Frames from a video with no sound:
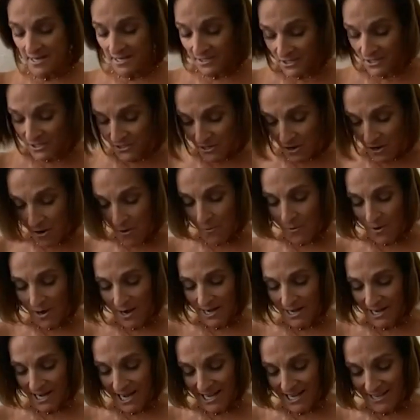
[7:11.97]
So
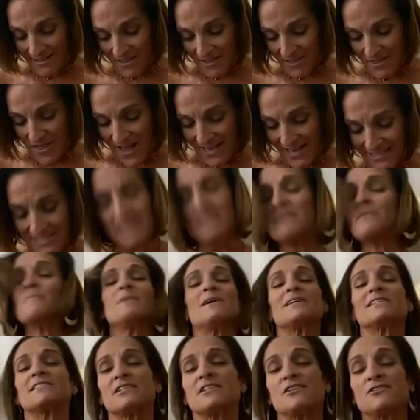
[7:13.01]
uh, I, that's the
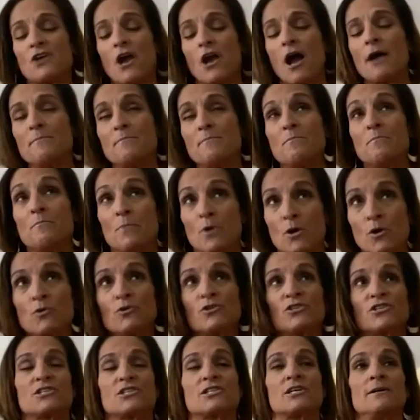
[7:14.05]
message I'm
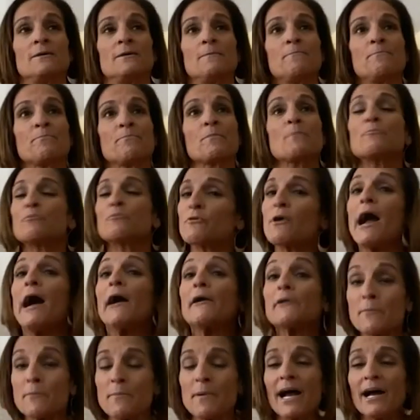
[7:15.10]
most
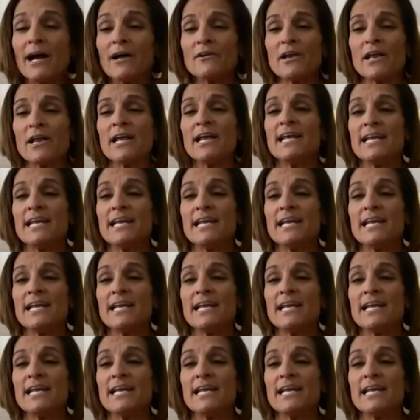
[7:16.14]
proud about,